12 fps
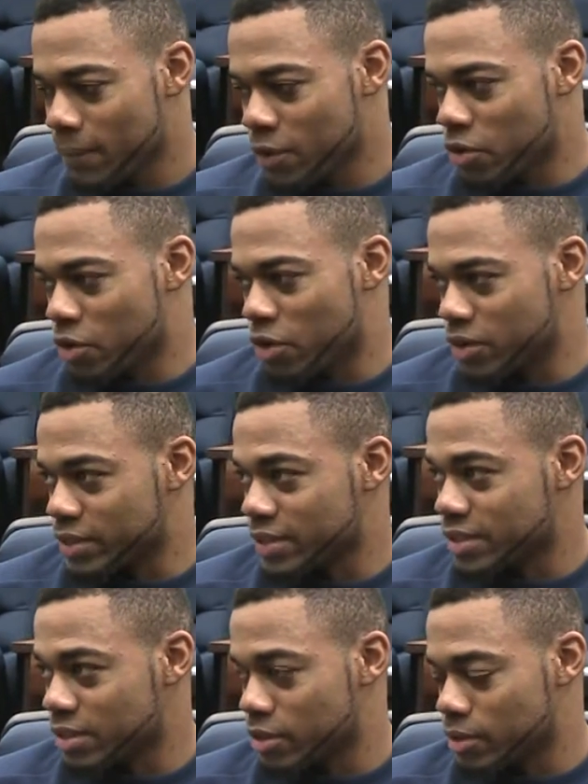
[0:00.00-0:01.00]
you know,
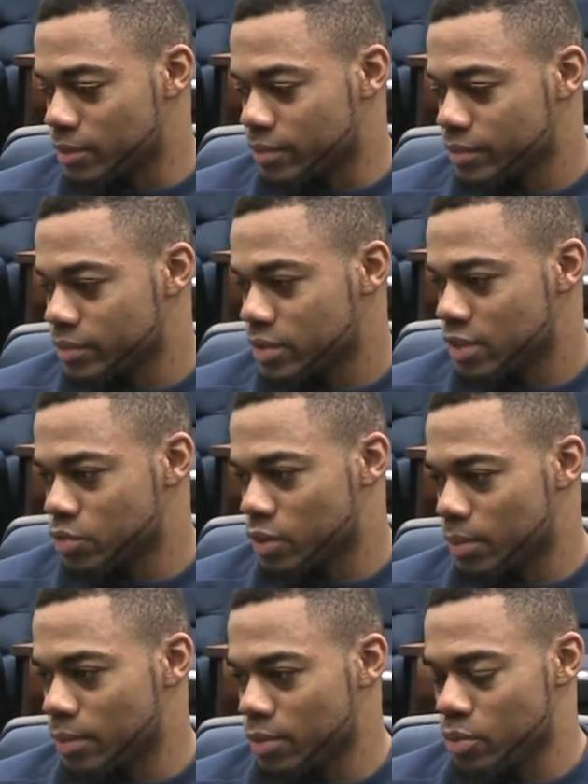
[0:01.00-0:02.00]
just want to
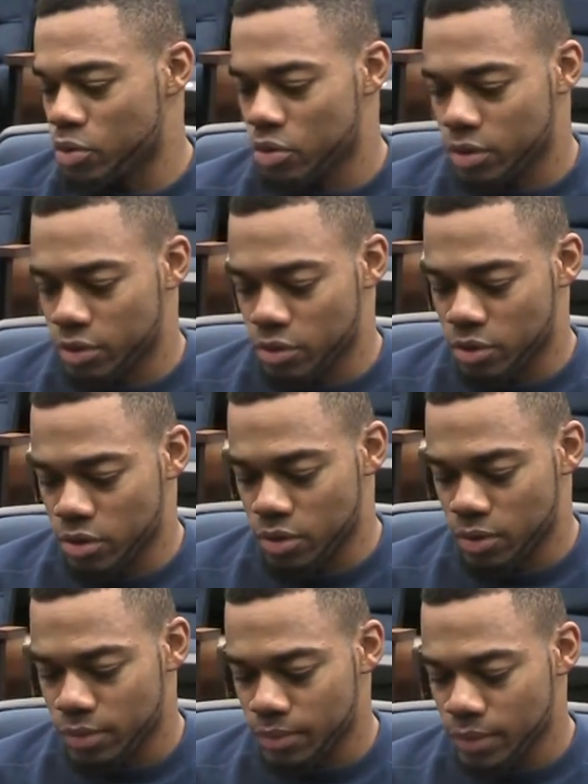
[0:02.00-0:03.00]
be more, you know,
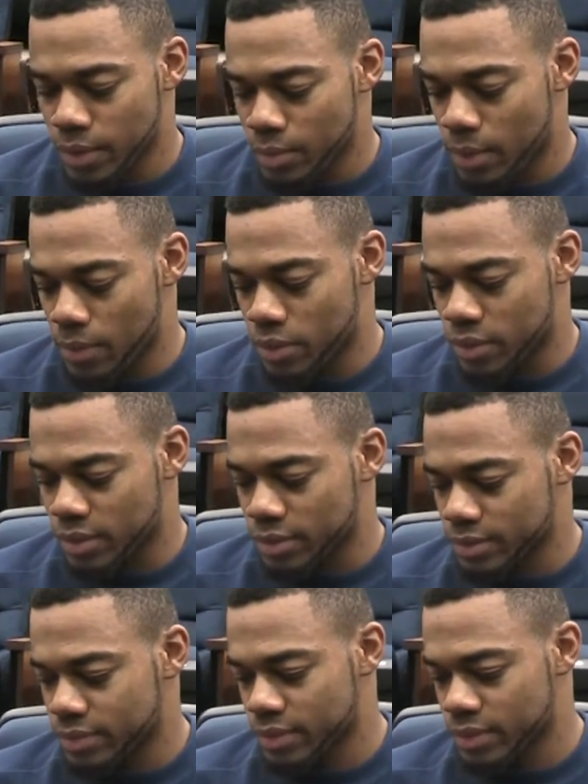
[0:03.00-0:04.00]
able to
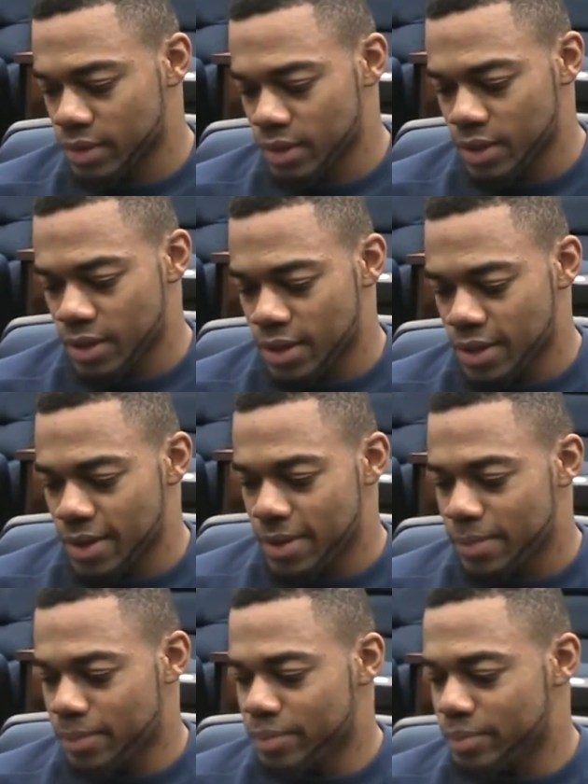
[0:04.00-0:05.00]

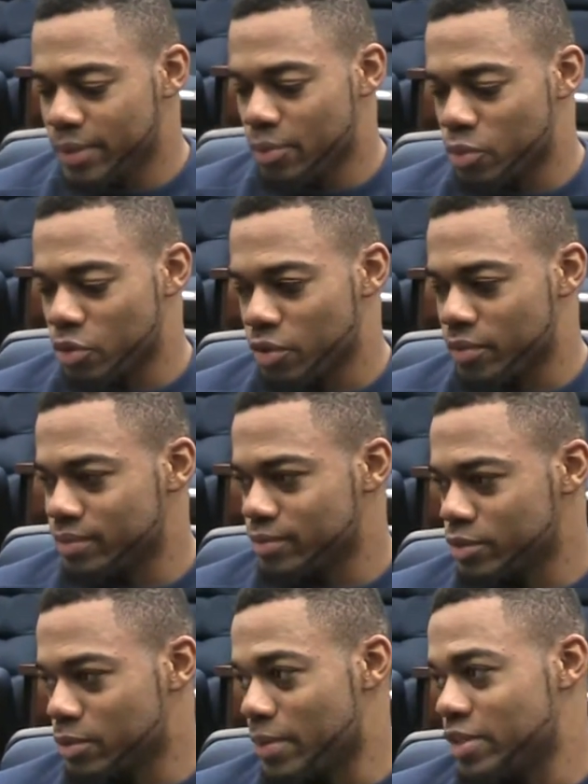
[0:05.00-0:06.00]
be more
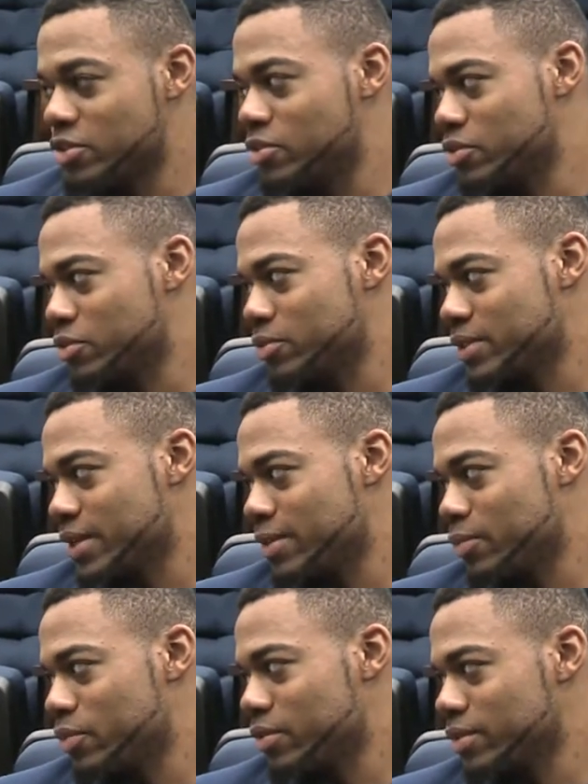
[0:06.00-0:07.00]
dimensional, you know what I'm saying?
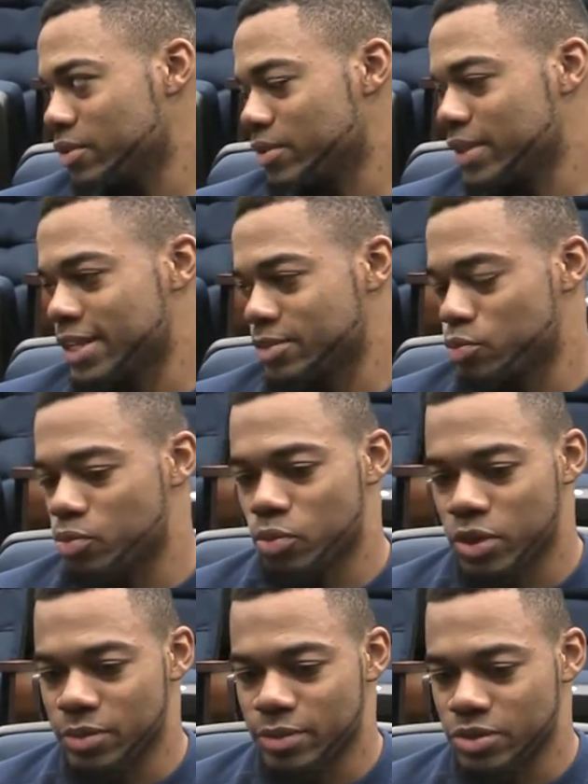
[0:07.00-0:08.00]
Mm-hmm. You know, less
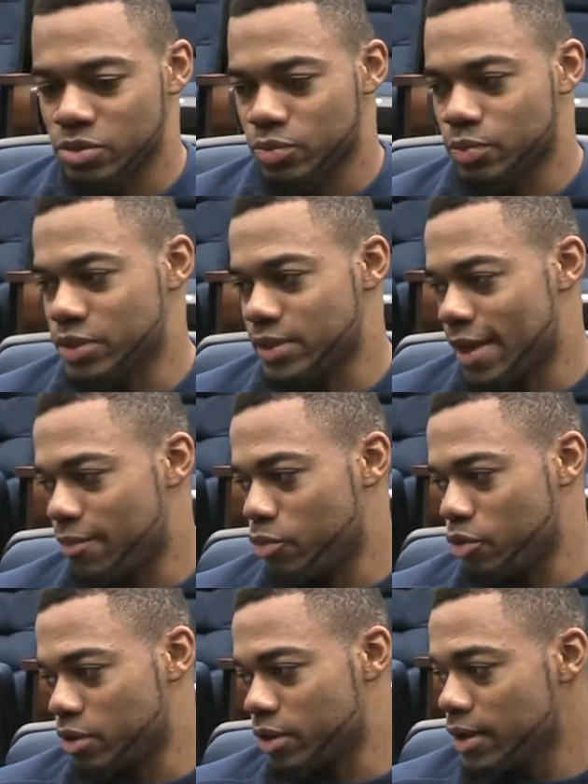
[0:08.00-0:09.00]
one-dimensional, but just have
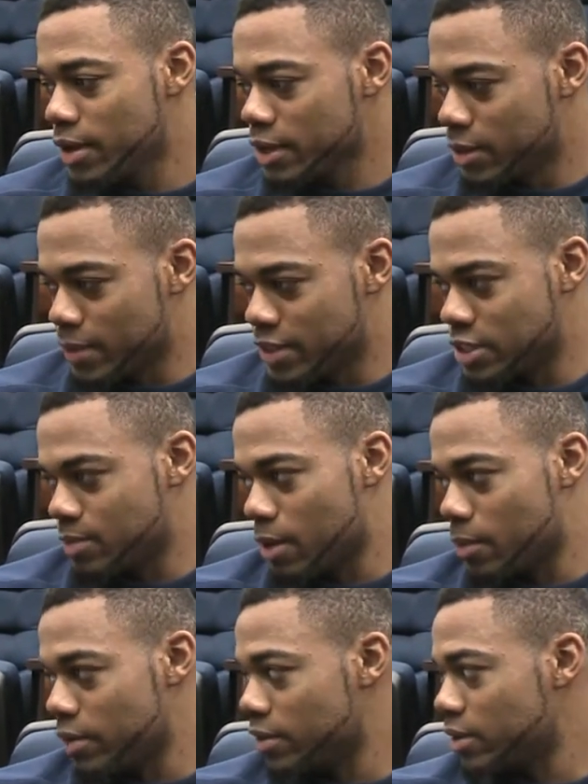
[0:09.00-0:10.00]
more dimensions about
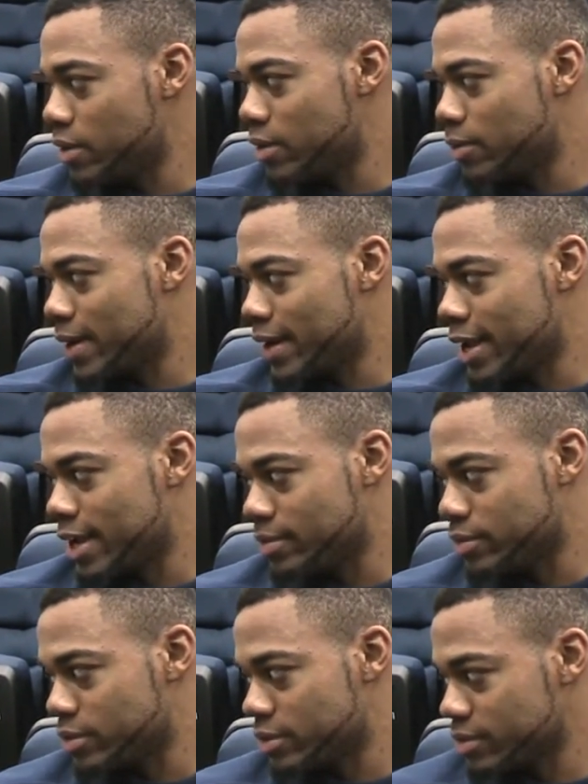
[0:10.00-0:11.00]
me and my games.